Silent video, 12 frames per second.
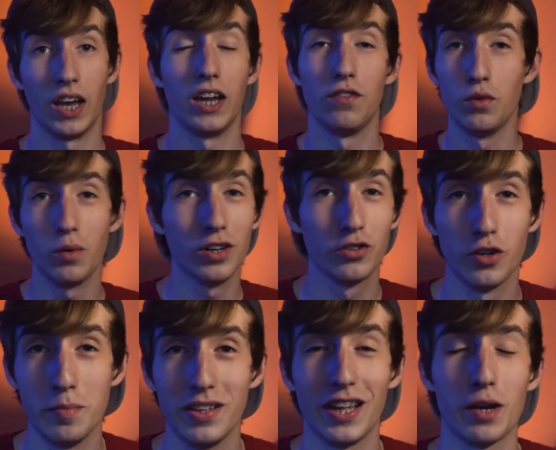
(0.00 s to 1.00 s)
And if you want to
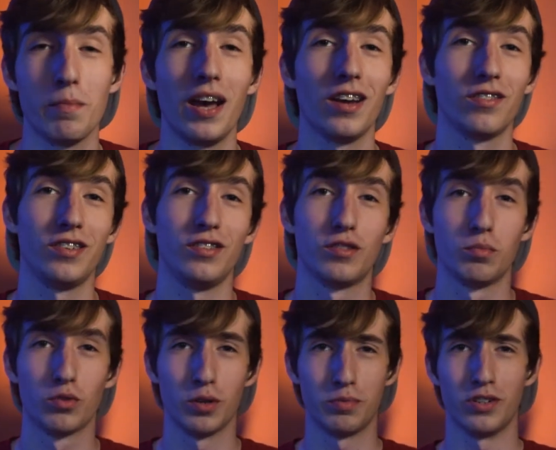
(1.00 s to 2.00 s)
treat me like a magazine
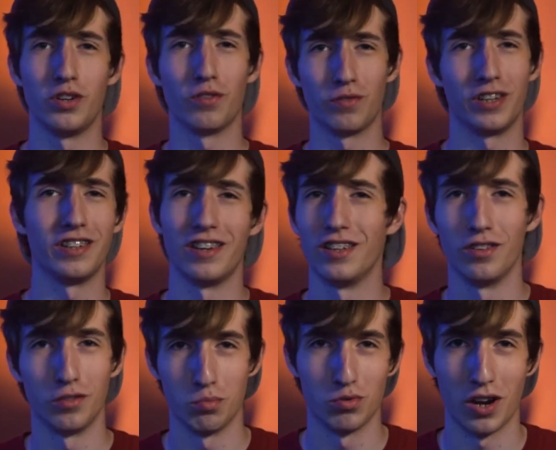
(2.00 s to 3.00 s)
subscription, don't forget to hit the
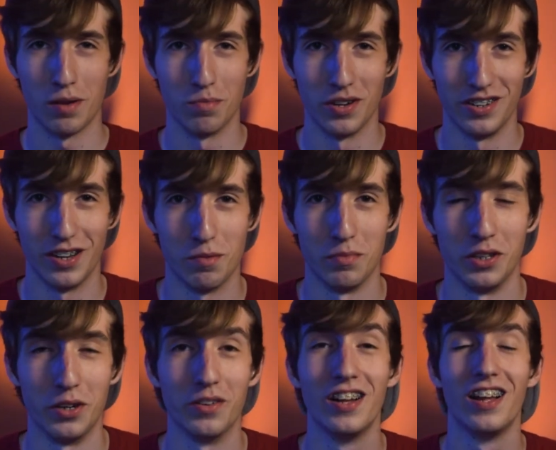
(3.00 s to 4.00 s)
subscribe button down
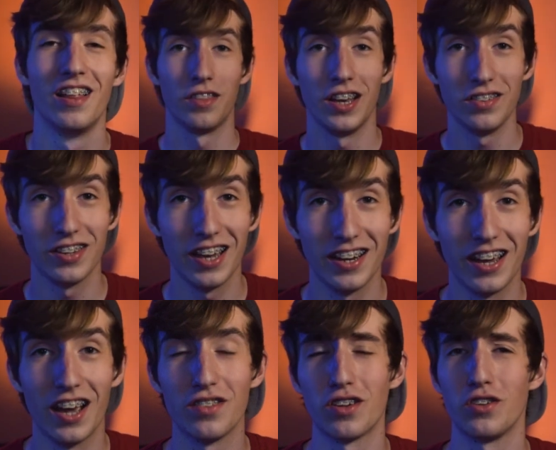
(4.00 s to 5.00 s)
below. Thanks again,
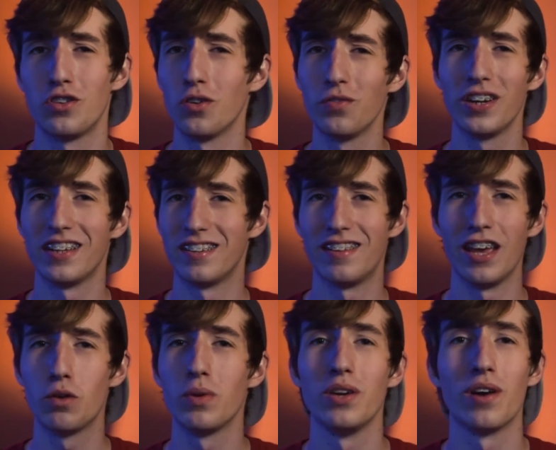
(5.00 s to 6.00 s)
guys. Don't forget to
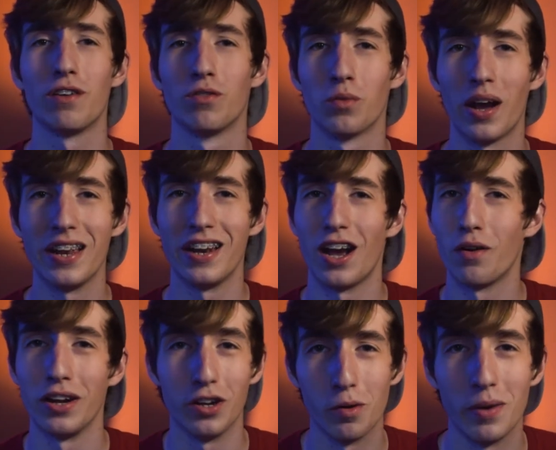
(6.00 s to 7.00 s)
take what you have right now
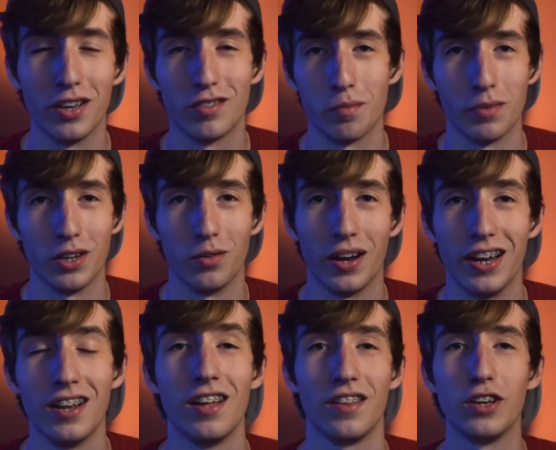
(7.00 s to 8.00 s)
and go make something
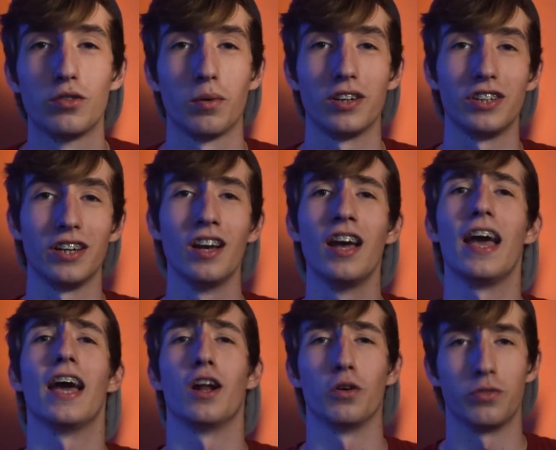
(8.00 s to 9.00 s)
great. Thanks for watching,
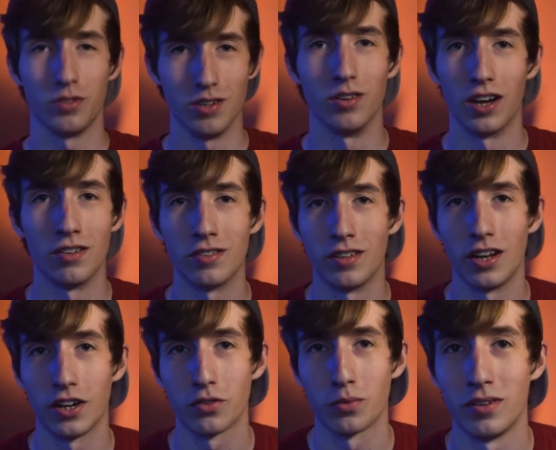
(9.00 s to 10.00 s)
and I'll see you guys in the
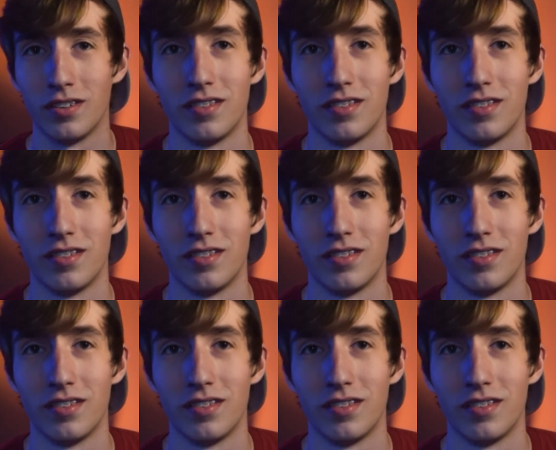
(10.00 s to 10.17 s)
next one.